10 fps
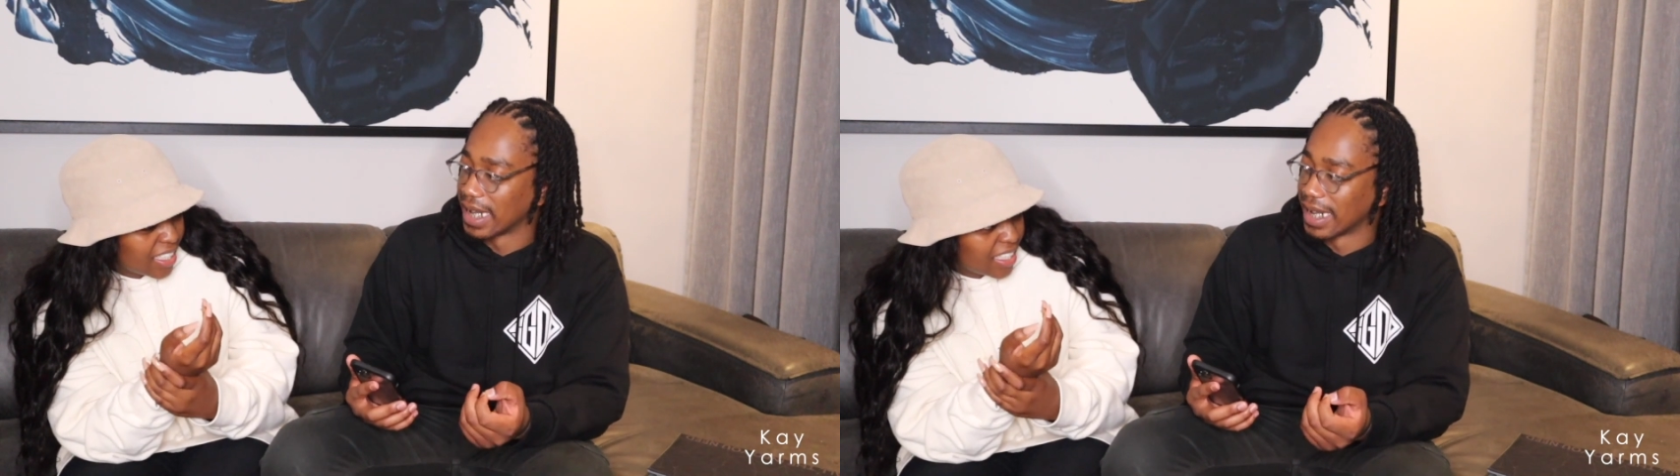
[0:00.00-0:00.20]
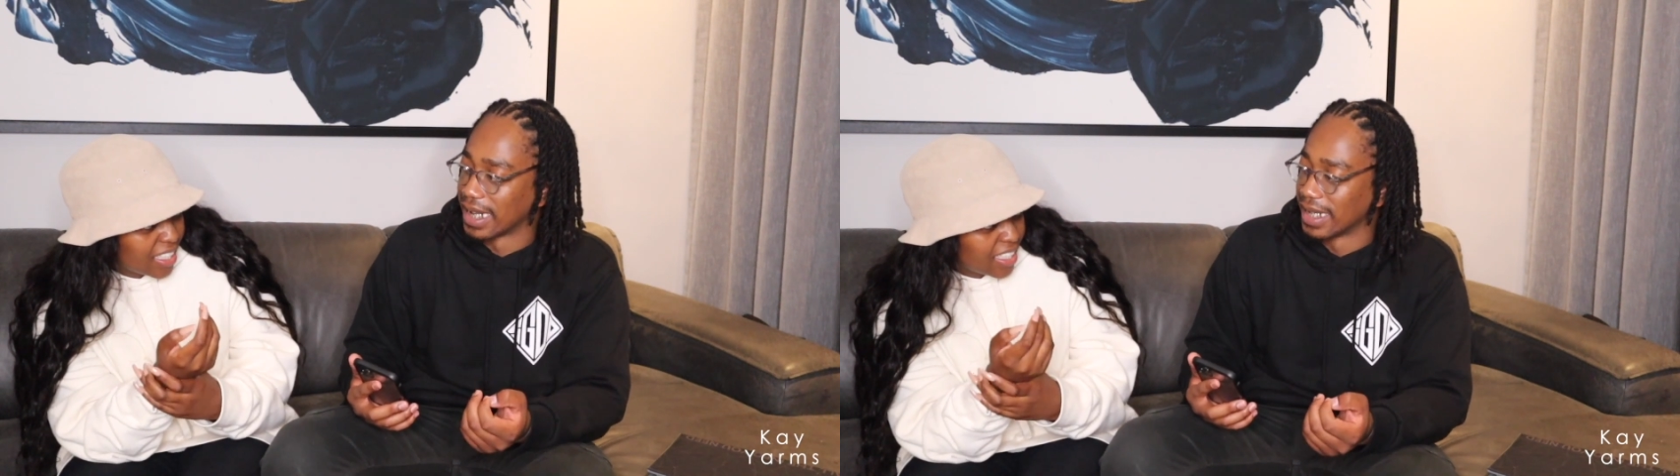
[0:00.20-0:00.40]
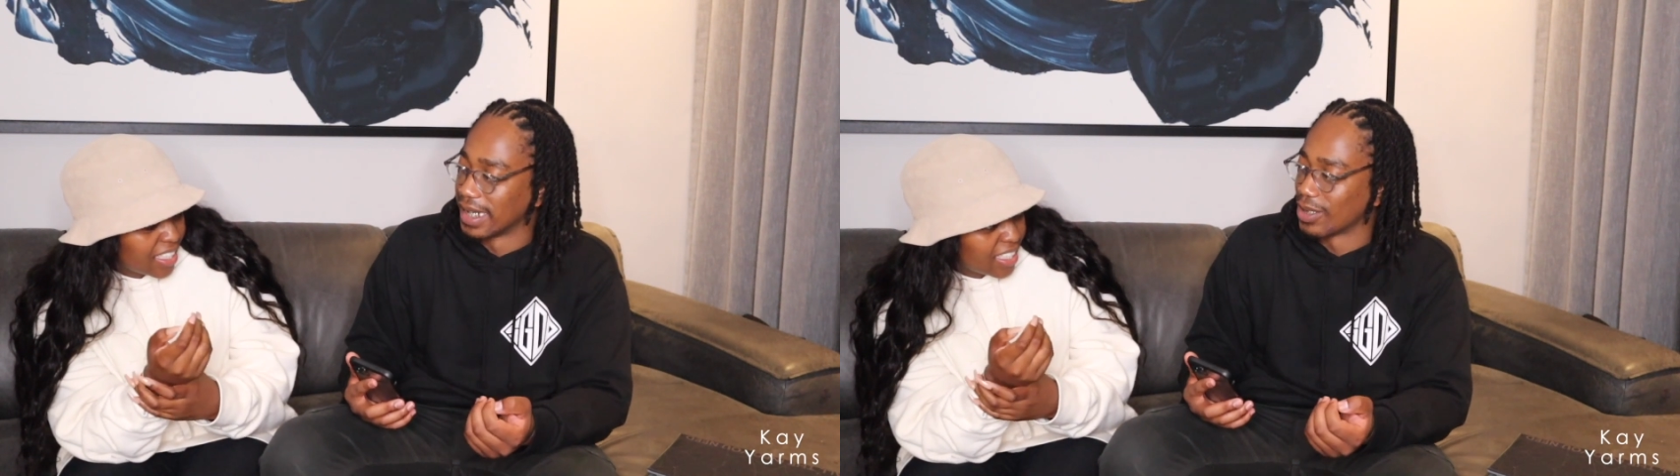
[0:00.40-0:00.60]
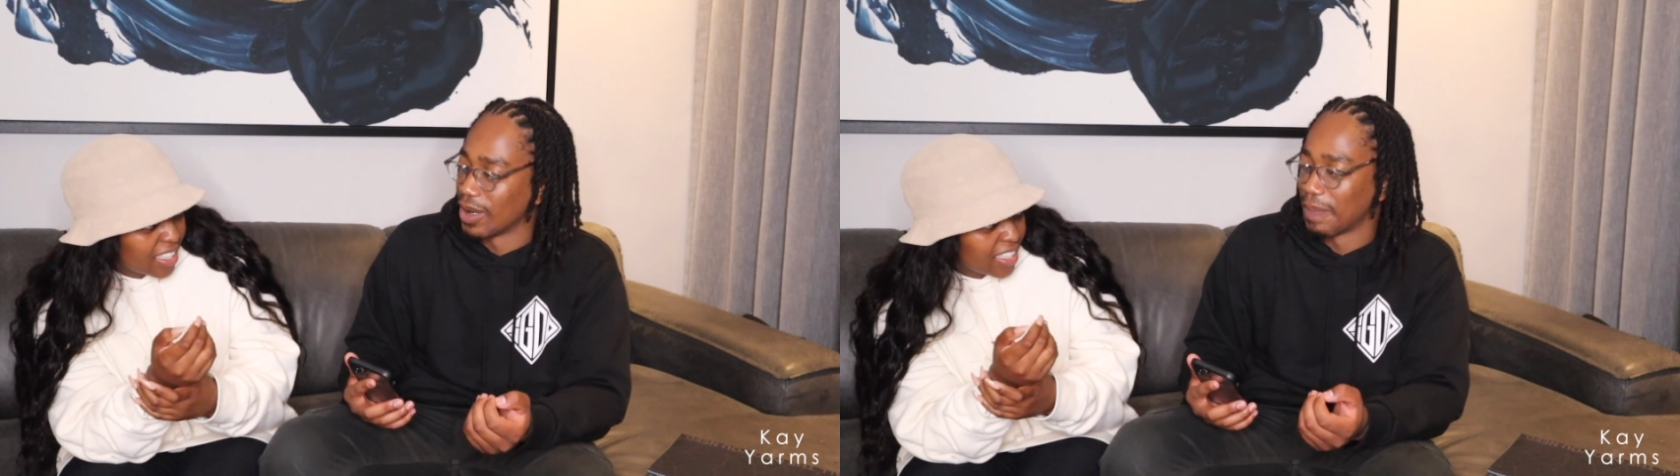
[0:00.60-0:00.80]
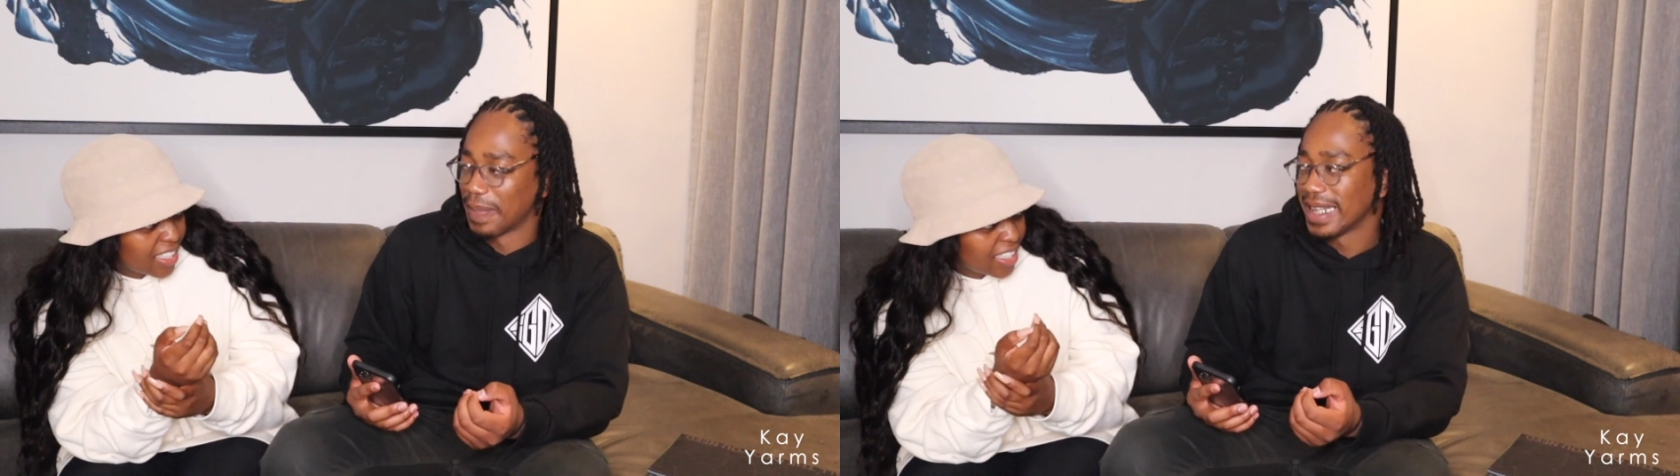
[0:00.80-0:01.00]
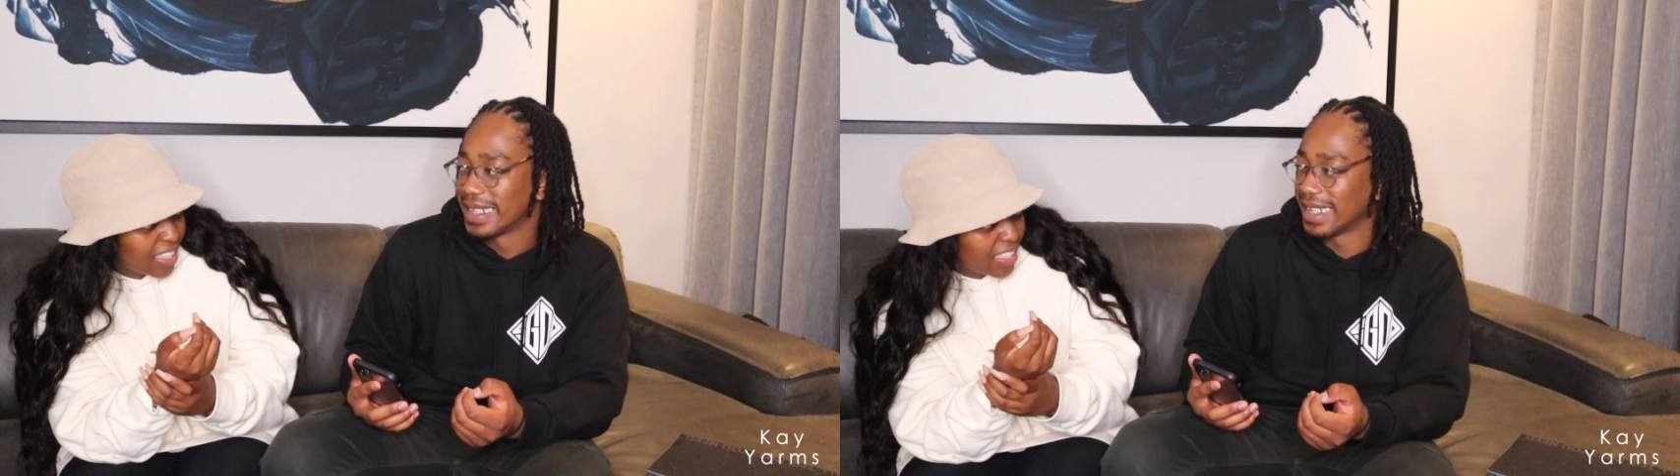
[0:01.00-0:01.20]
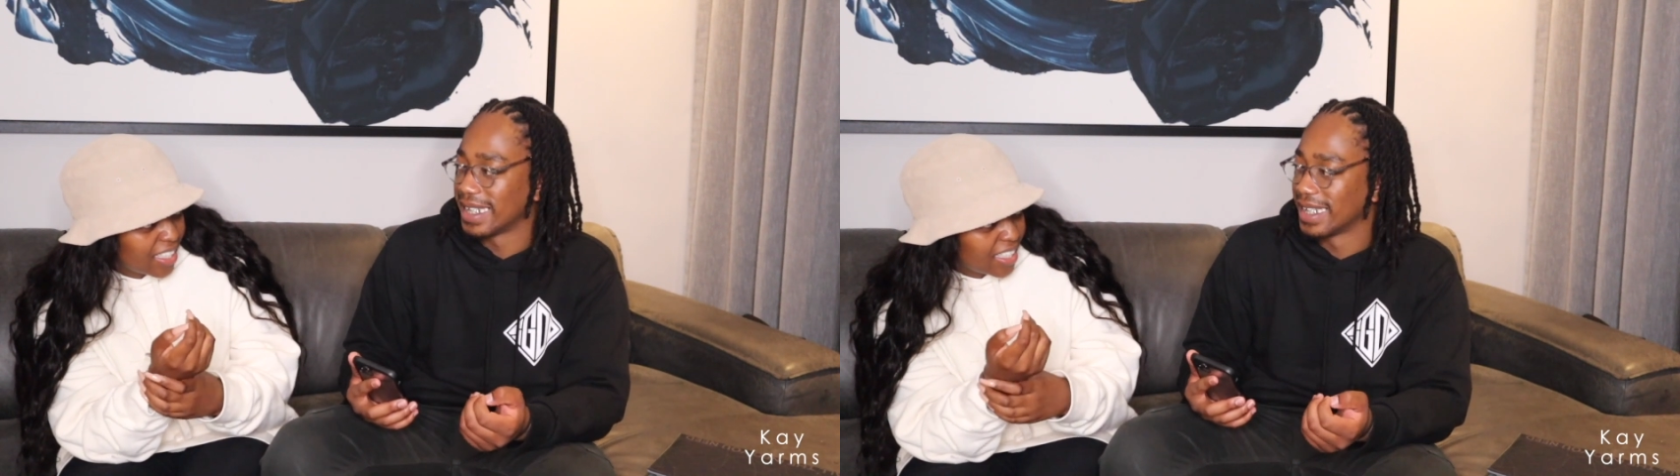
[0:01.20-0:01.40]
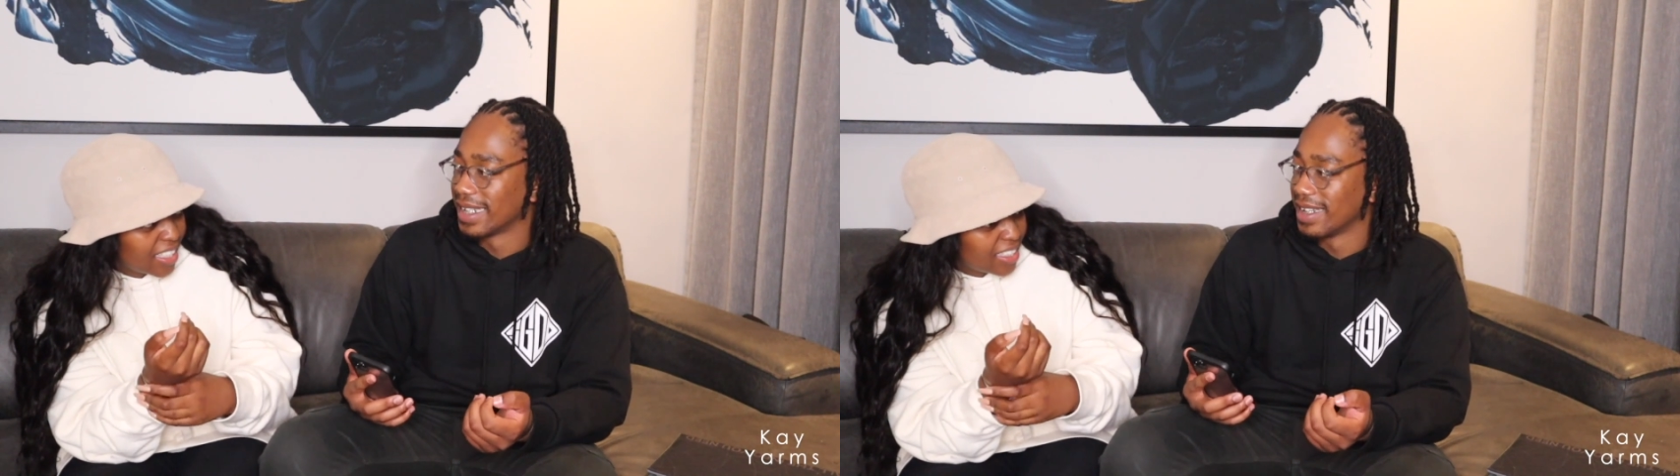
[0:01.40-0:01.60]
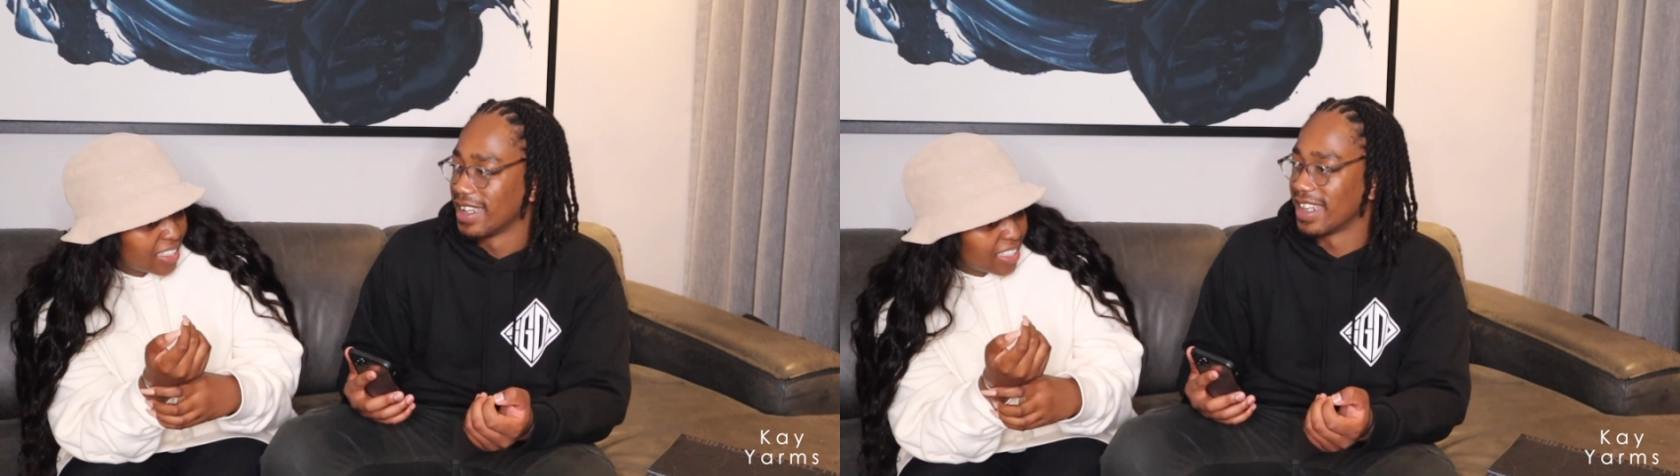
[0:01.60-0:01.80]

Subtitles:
it's not pity.